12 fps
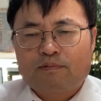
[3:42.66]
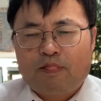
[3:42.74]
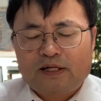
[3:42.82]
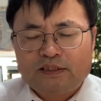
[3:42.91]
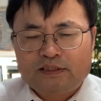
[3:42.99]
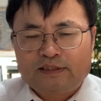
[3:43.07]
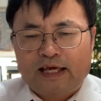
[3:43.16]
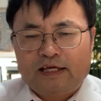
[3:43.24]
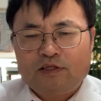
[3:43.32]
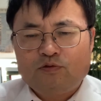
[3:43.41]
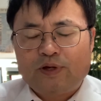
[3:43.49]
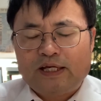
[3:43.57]
its
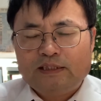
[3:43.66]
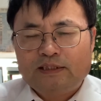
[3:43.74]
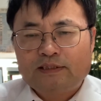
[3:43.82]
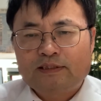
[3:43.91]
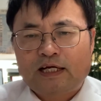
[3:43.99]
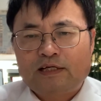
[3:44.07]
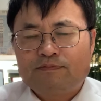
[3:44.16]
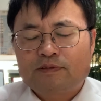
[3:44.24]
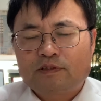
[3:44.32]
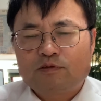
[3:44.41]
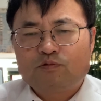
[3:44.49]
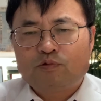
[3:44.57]
daily wage
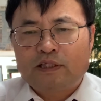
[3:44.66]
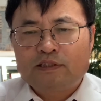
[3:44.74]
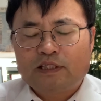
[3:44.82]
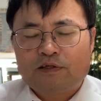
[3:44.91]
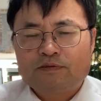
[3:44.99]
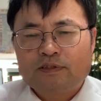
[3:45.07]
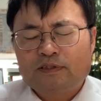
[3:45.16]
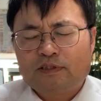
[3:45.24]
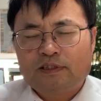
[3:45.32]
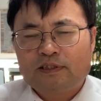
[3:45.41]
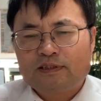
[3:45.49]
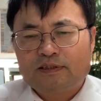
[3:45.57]
times
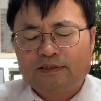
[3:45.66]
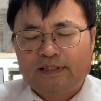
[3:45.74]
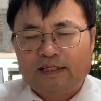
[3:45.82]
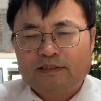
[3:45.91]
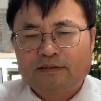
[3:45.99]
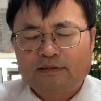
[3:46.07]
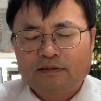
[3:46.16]
1,300 days,